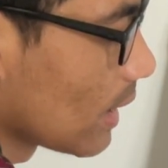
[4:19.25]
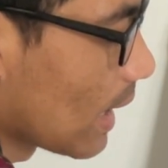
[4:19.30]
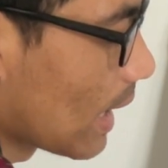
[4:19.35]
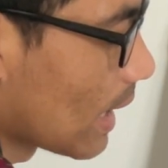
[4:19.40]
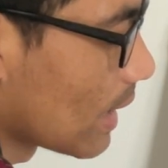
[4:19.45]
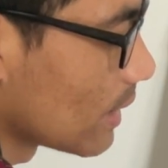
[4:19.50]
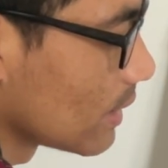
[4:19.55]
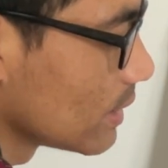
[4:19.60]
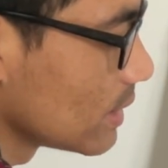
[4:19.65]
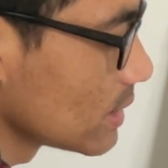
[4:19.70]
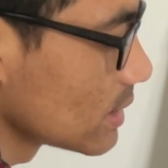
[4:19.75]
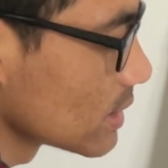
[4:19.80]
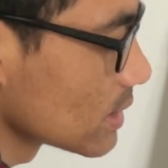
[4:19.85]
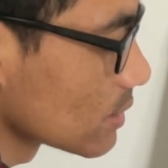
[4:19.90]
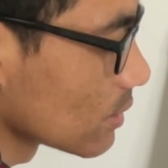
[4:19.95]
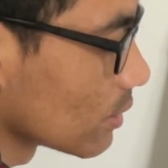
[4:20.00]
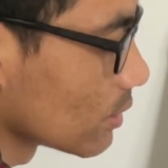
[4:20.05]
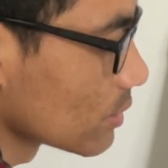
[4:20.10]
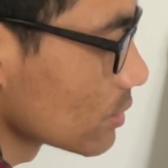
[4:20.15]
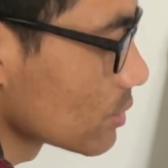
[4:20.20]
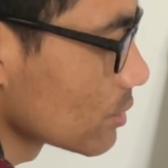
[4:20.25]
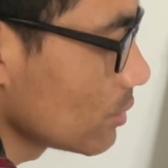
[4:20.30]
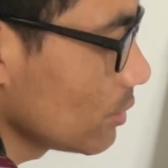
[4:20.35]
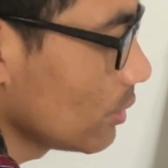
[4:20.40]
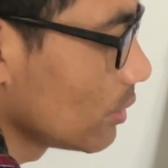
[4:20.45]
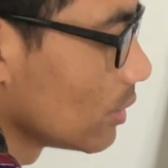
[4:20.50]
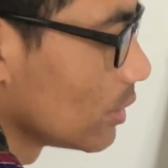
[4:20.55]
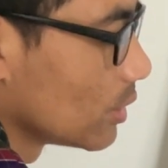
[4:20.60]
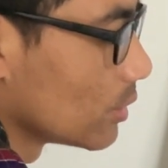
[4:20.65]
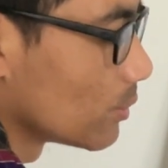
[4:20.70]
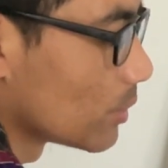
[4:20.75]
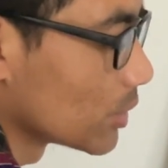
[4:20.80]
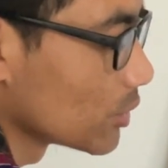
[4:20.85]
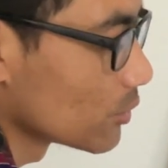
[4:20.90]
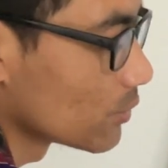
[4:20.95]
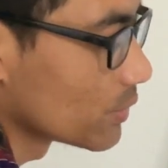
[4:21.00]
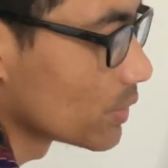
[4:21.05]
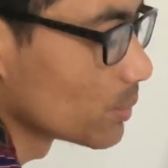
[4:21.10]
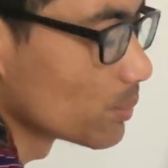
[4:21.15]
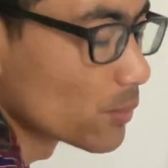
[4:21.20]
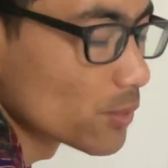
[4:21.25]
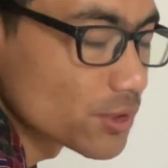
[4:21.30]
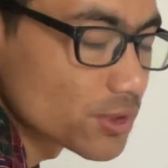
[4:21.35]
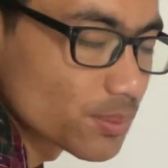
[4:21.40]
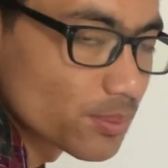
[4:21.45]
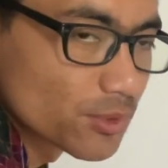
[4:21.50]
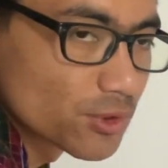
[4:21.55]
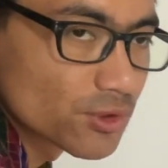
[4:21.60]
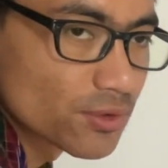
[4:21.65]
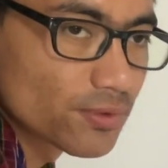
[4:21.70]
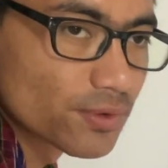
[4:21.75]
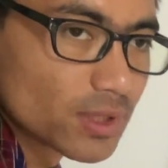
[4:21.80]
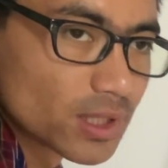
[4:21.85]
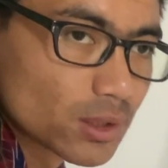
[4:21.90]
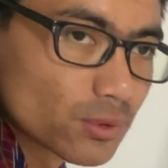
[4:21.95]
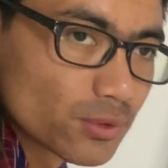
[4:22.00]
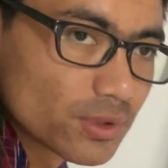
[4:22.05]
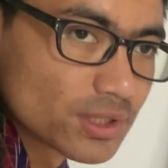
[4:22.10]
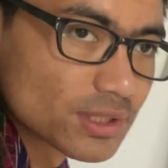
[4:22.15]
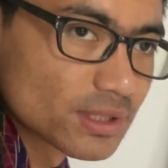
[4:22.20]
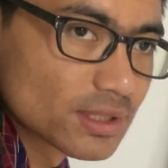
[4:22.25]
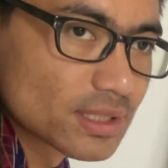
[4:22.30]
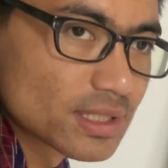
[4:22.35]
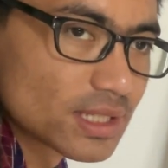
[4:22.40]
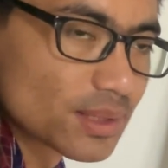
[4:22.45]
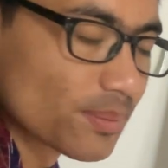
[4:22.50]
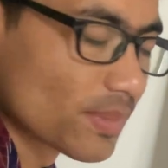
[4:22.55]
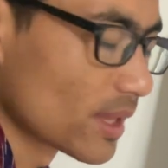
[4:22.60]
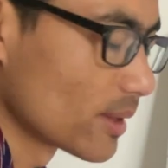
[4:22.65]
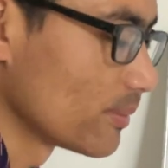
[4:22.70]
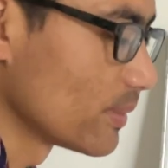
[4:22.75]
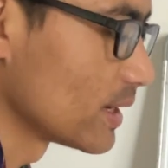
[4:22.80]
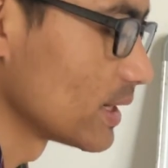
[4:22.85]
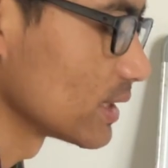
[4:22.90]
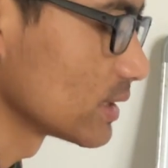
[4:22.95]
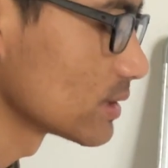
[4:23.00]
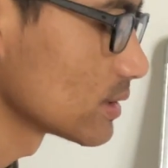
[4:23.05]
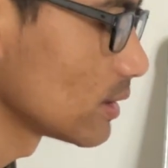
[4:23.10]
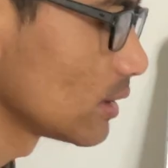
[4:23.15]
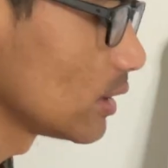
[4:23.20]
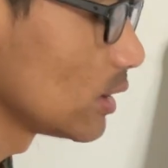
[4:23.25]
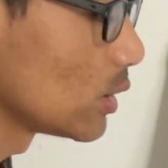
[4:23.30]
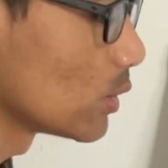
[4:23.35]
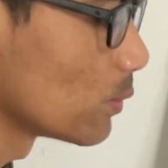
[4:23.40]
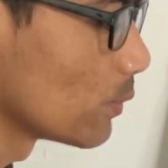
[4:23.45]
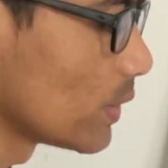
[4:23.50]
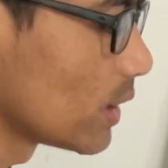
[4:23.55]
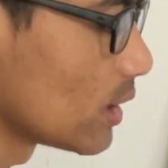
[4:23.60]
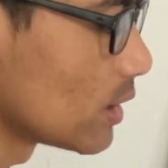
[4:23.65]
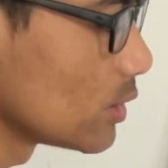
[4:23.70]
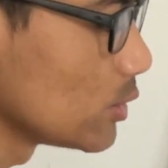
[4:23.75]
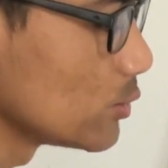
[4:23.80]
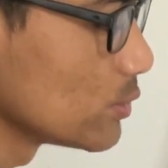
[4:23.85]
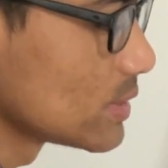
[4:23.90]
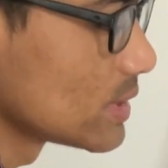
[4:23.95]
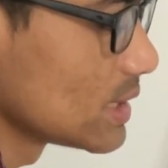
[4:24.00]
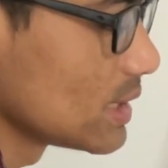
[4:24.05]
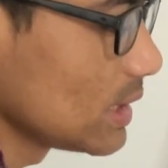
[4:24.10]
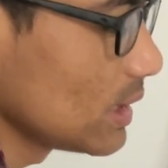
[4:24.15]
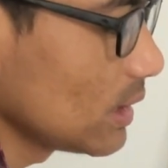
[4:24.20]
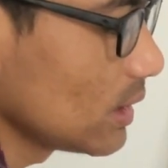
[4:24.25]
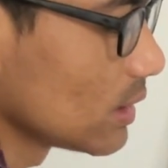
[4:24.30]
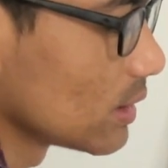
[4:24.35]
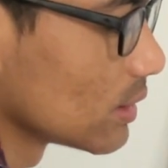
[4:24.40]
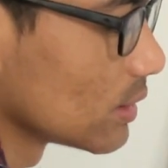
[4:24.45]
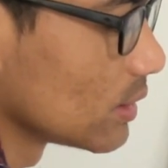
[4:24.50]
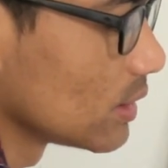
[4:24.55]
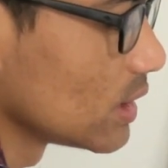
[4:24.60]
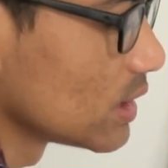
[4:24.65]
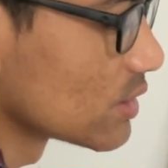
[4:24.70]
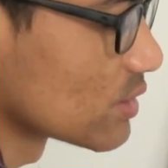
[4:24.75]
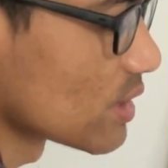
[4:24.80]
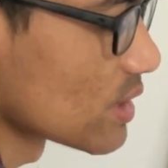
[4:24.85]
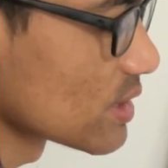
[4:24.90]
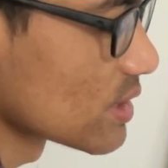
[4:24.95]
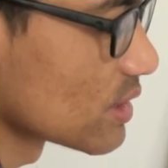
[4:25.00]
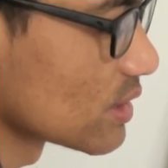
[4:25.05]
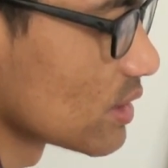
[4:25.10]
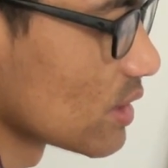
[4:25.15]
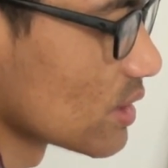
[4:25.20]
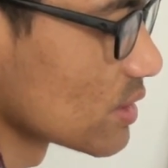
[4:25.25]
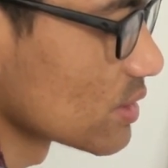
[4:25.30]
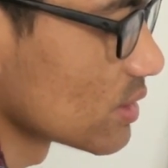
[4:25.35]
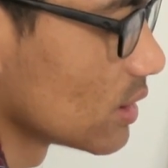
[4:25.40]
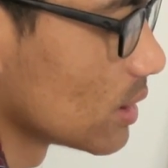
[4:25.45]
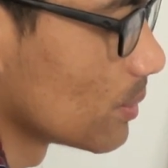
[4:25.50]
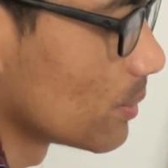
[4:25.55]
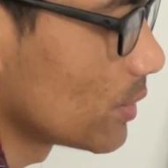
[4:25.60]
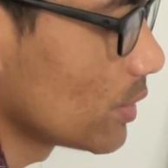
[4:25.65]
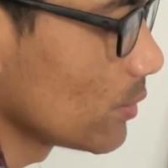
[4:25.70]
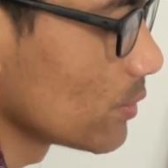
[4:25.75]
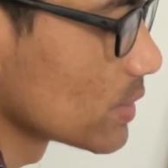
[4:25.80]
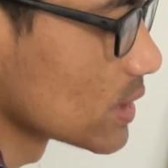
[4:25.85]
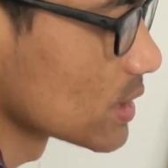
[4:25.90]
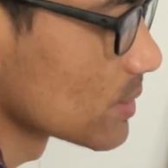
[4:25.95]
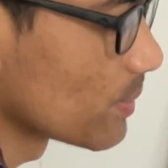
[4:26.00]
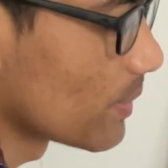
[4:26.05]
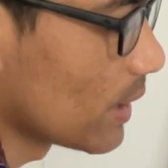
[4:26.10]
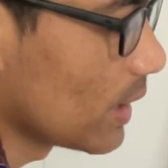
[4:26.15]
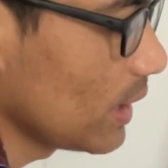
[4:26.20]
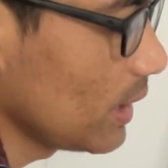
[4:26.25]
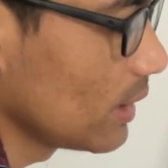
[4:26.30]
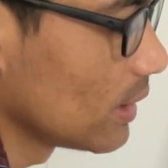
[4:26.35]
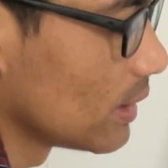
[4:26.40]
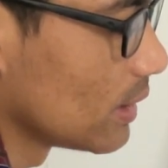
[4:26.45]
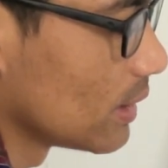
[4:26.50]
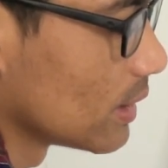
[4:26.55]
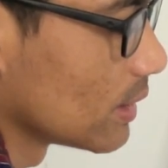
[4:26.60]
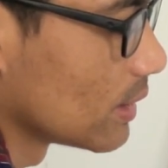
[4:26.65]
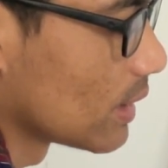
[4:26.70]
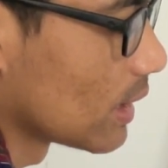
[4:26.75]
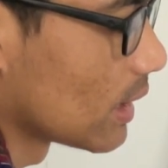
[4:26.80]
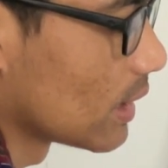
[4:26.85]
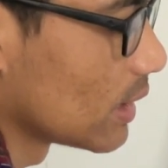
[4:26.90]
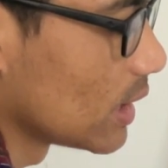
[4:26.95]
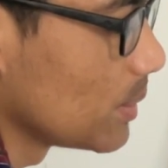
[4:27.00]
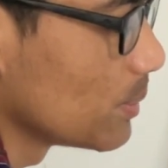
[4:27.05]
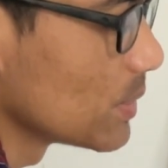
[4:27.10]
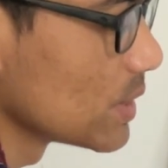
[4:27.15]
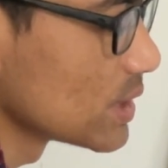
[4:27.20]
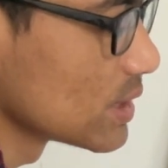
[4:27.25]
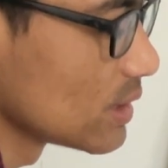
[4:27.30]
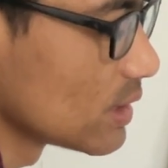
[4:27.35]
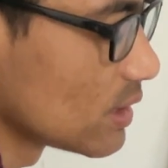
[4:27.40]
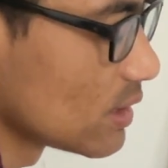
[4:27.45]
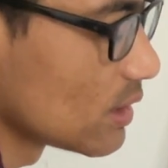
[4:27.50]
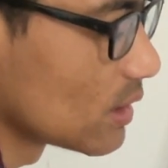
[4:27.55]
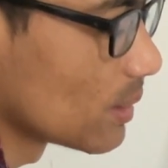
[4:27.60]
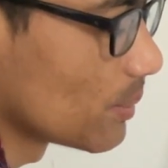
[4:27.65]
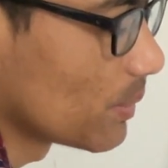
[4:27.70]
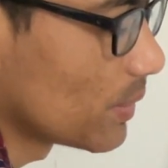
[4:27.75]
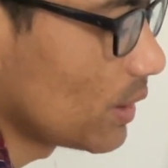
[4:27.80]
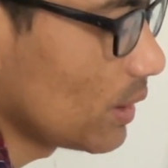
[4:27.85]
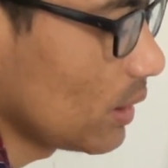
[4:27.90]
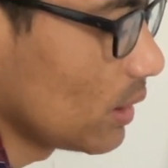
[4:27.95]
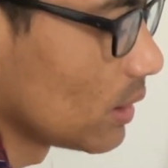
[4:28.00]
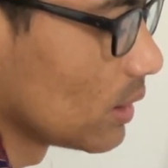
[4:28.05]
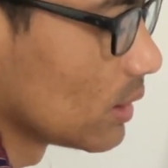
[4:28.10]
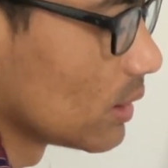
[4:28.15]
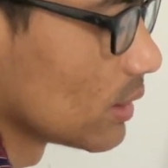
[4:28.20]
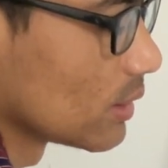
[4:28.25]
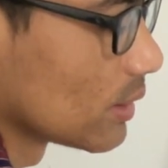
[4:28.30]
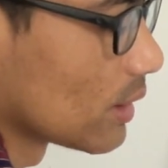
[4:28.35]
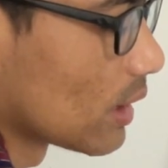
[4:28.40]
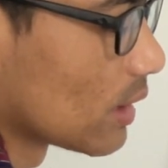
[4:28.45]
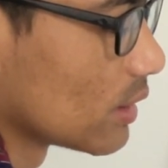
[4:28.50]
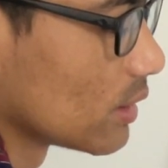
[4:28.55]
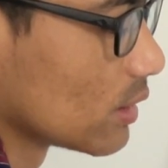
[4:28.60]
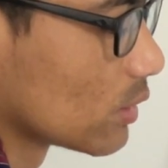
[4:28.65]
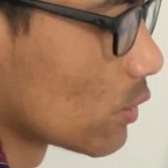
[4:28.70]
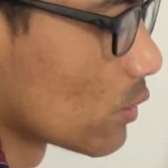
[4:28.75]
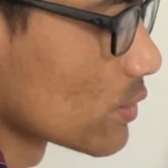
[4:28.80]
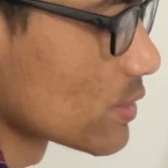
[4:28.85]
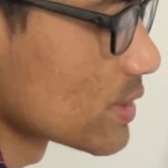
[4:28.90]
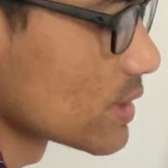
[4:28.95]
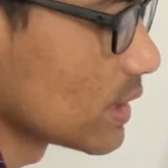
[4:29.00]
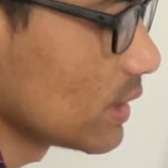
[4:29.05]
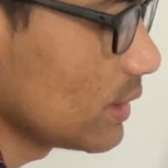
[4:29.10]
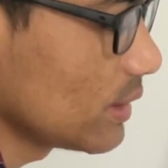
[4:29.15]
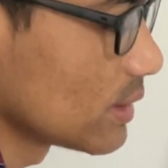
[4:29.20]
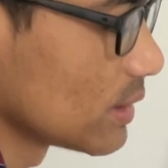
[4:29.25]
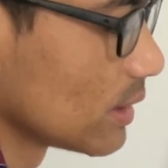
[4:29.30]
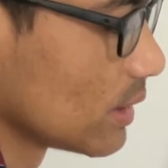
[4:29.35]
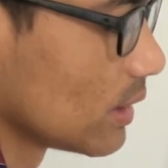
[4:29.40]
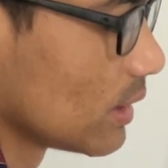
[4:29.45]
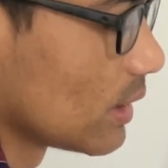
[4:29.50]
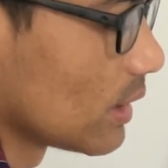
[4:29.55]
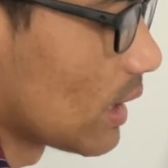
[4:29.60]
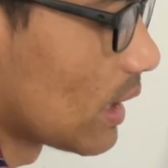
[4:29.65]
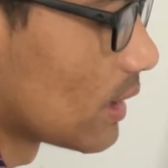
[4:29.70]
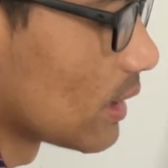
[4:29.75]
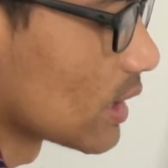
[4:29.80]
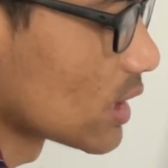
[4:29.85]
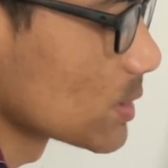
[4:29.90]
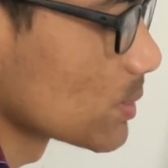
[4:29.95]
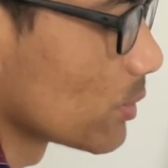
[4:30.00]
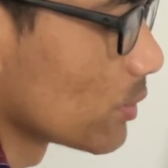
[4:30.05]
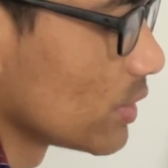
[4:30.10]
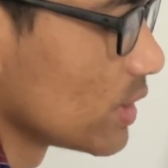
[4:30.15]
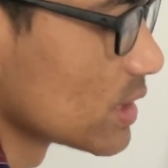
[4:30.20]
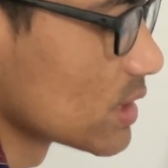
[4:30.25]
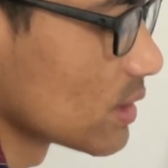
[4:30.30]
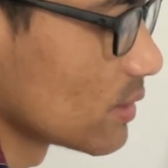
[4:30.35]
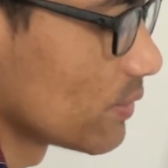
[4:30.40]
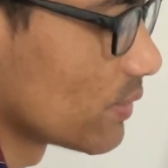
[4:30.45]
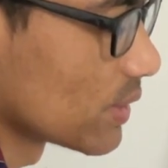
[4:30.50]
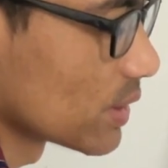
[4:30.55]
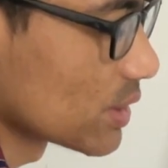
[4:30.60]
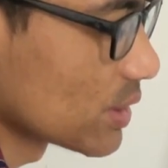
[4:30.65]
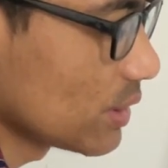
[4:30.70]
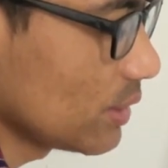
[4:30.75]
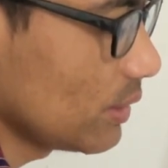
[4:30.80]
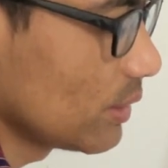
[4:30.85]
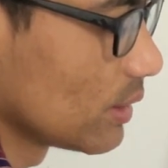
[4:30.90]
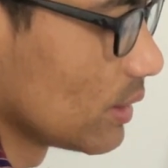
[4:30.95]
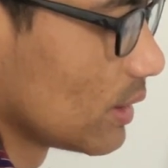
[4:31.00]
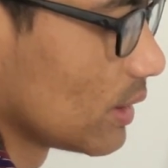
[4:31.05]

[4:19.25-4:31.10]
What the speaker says: And this is also one of the most beautiful equations in mathematics, where you see the transcendental number, which is pi, then imaginary number, then the constant, an exponential function,